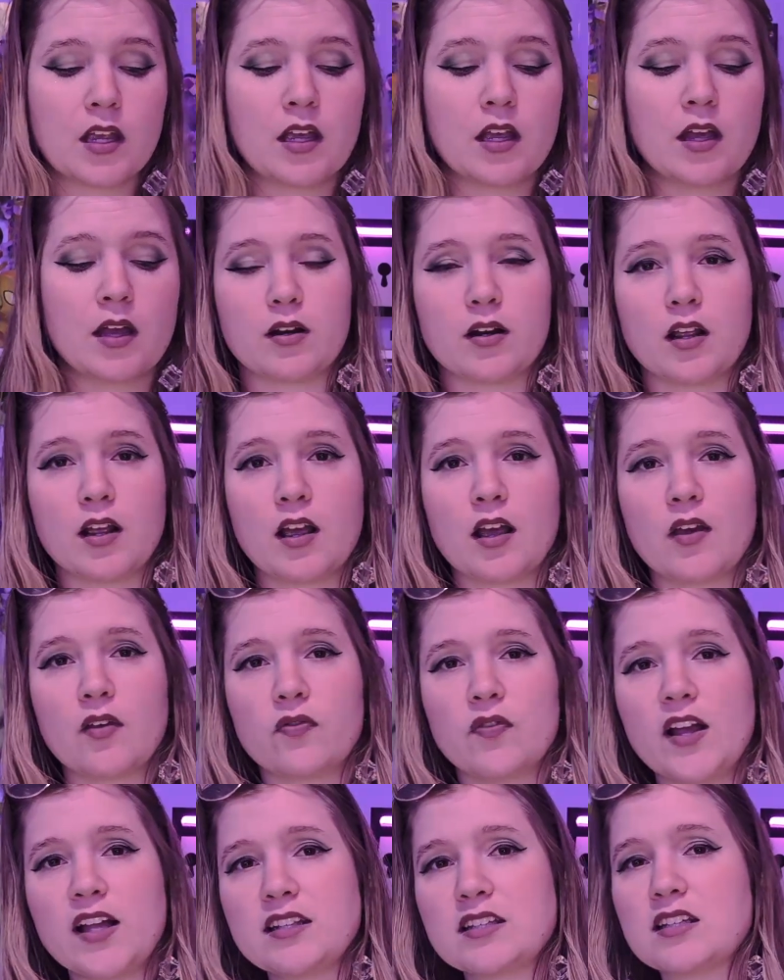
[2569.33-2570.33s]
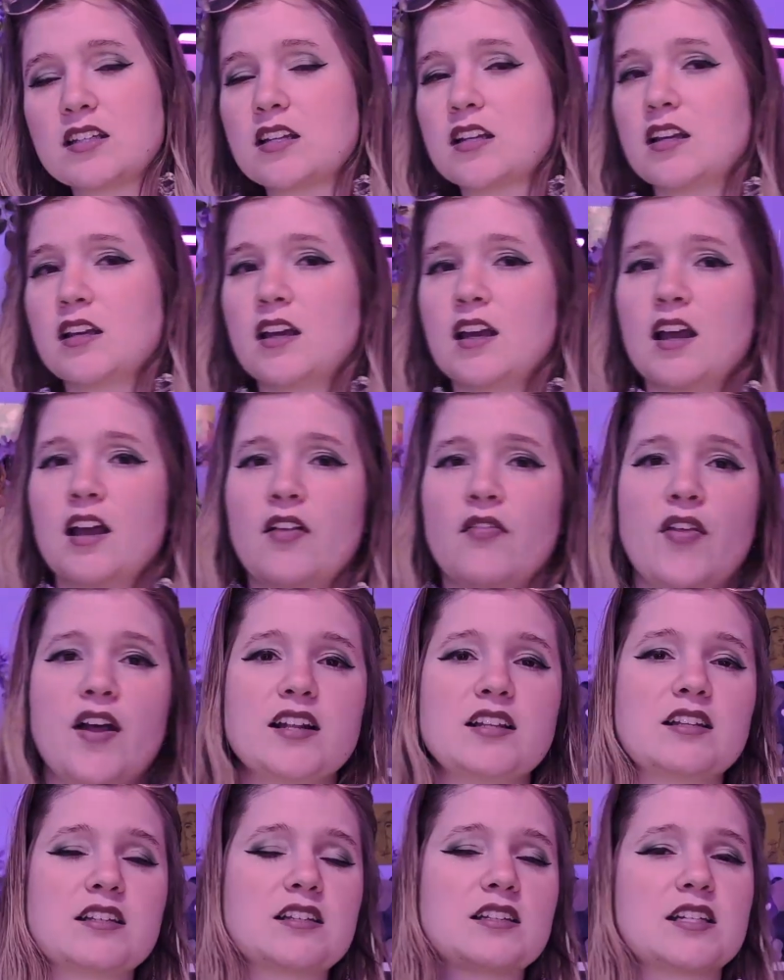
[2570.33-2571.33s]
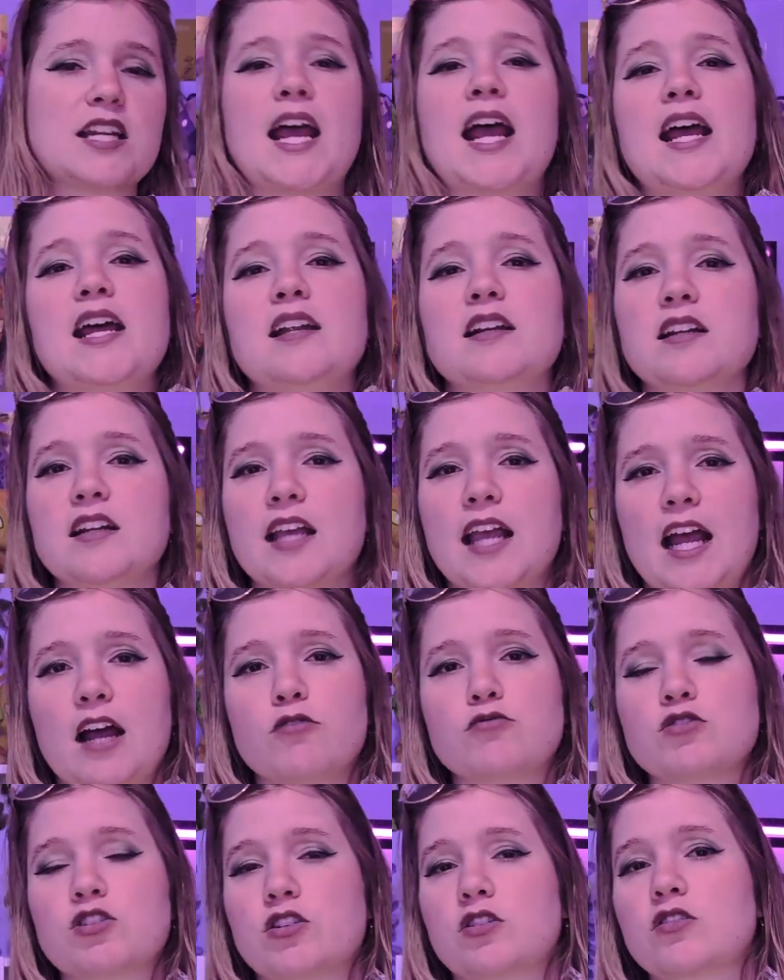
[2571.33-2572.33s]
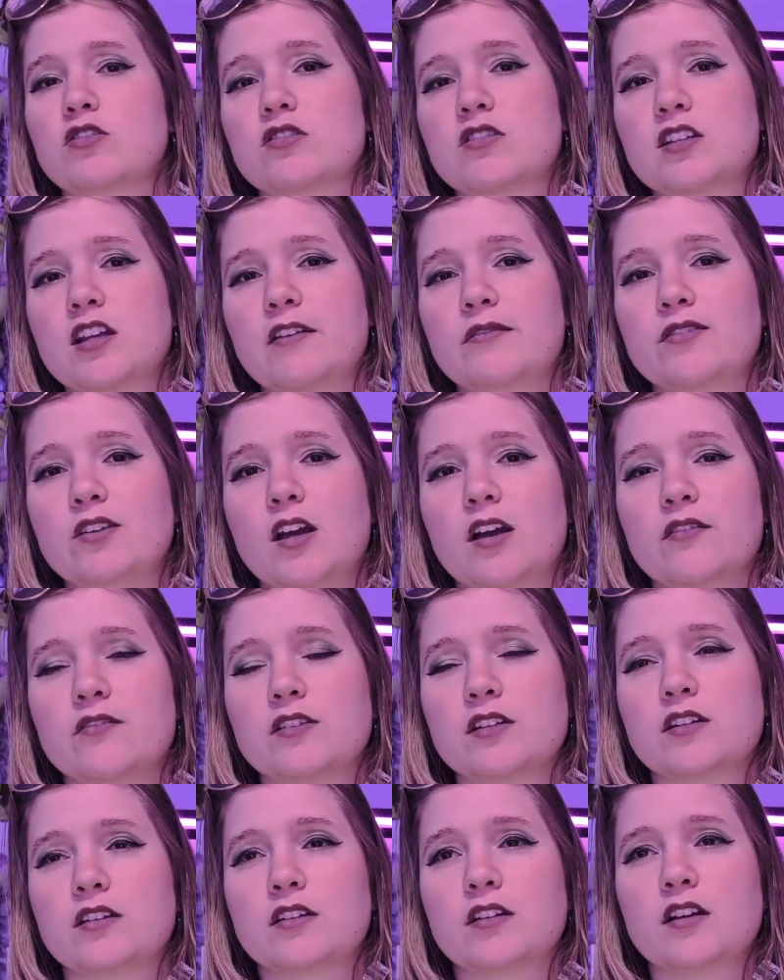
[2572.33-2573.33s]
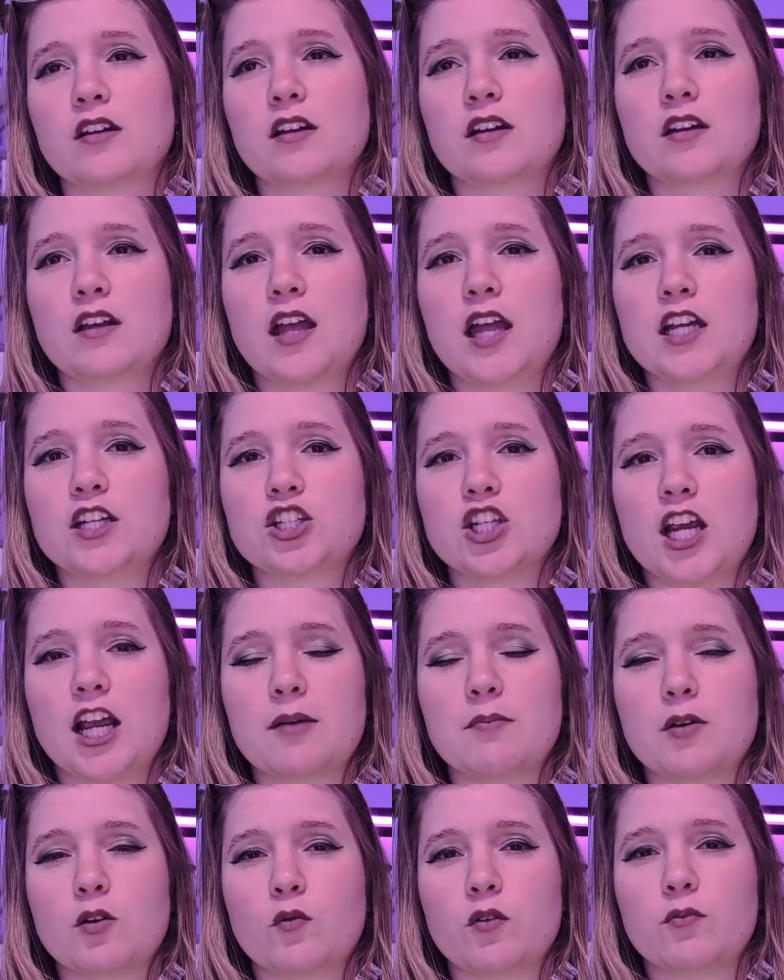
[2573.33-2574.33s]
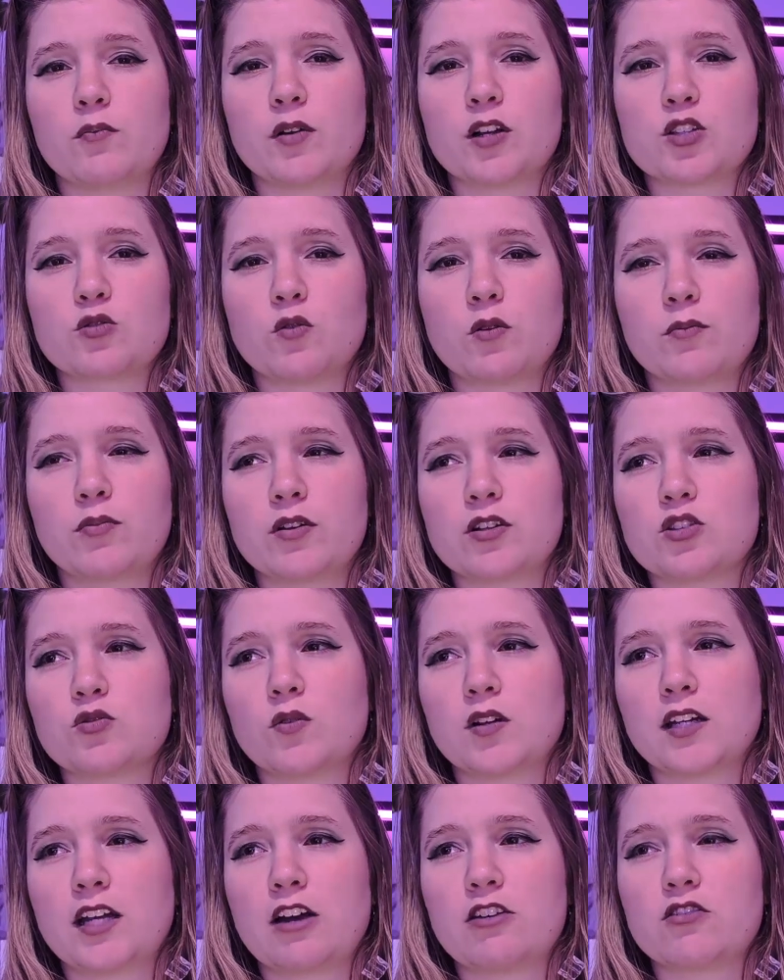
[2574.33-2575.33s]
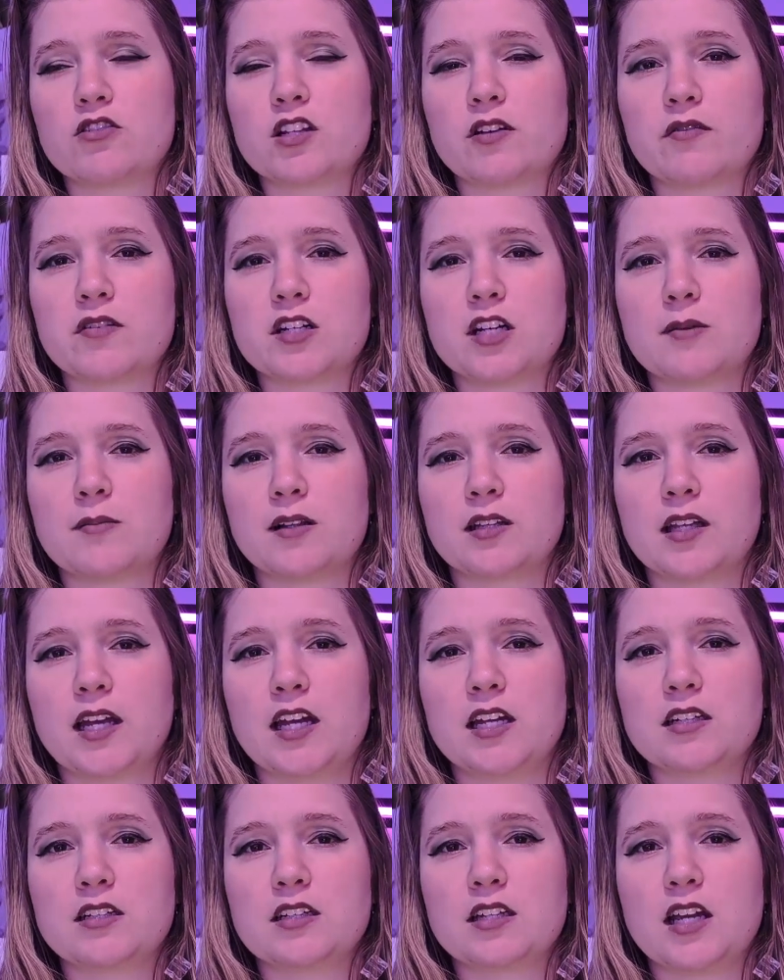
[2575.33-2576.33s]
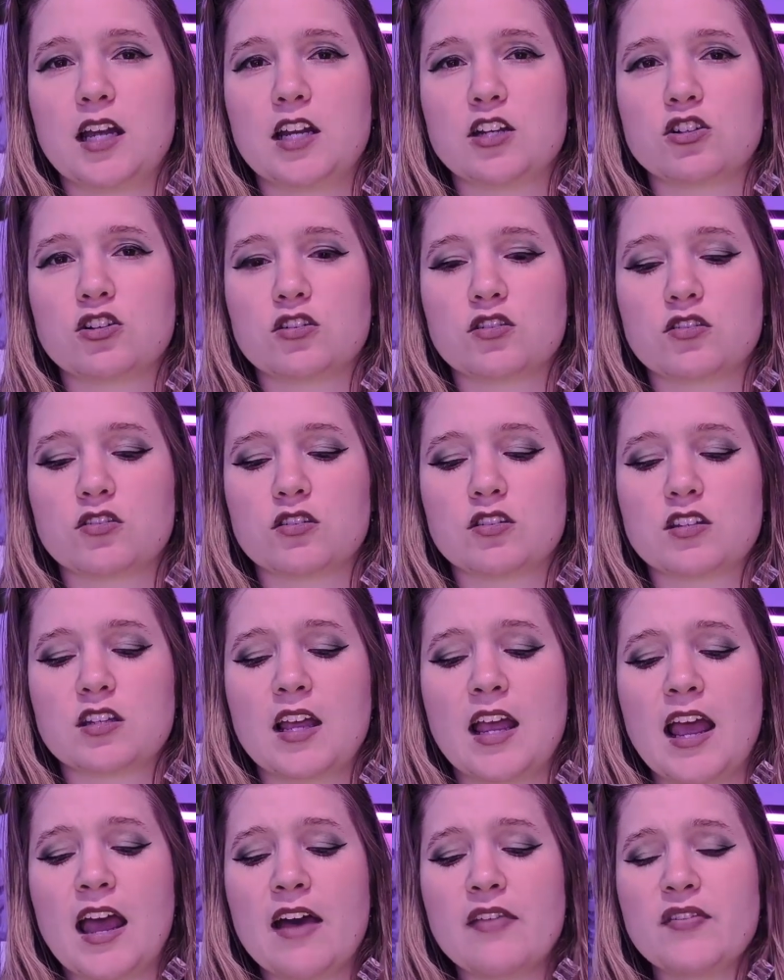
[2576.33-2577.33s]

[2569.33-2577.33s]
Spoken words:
But that's 10 counters if you have a enchantment with +1/+1 counters every time a land enters.